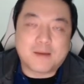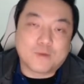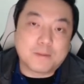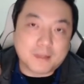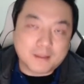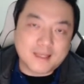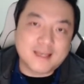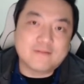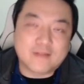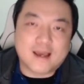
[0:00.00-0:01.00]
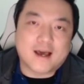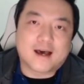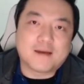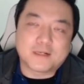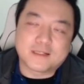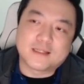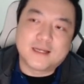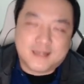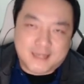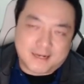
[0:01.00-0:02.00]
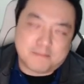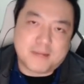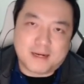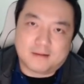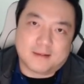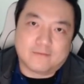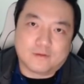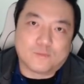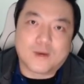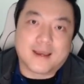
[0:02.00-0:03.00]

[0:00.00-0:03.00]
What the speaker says: We believe they harm us in a meta level way.